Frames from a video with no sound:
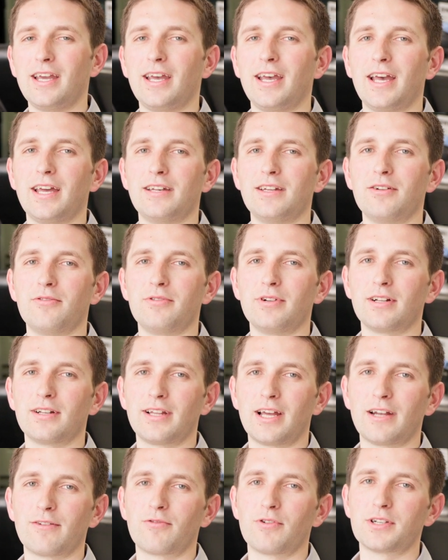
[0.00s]
And in real
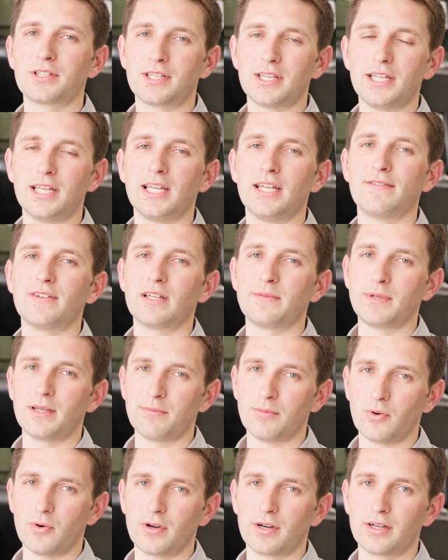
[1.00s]
life, we're seeing even a
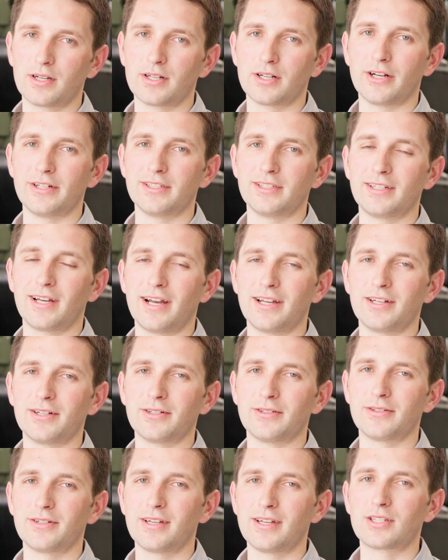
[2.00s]
bit more on the
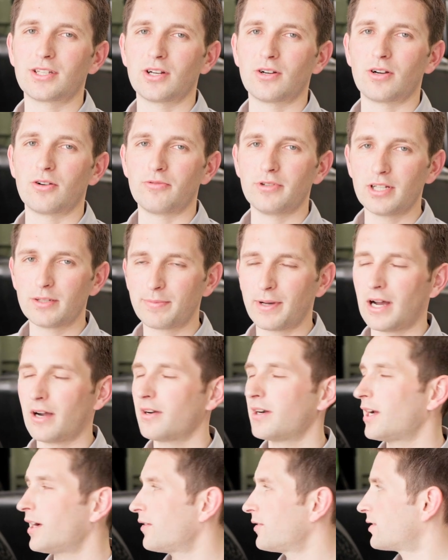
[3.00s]
dyno. So a real
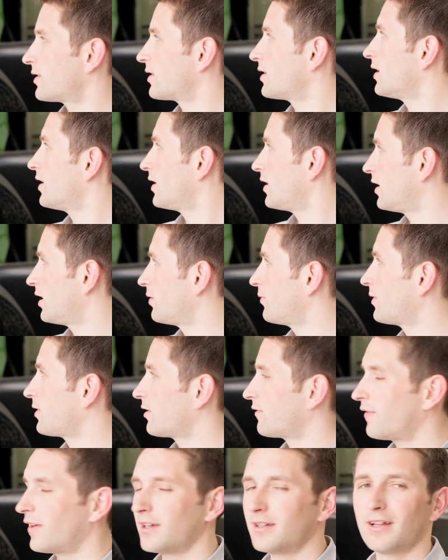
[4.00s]
powerhouse here with
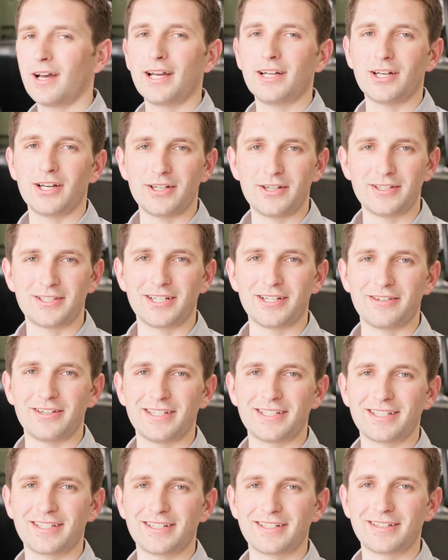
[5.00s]
the Fendt 900
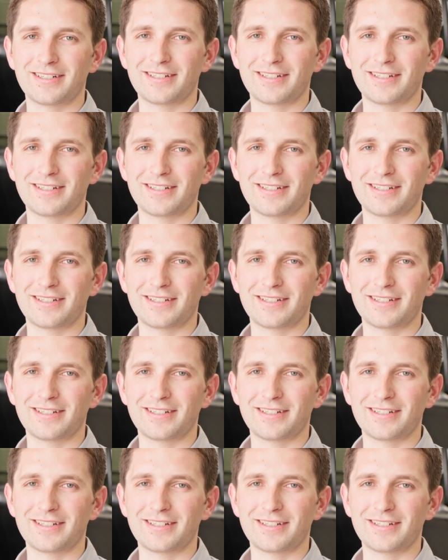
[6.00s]
series.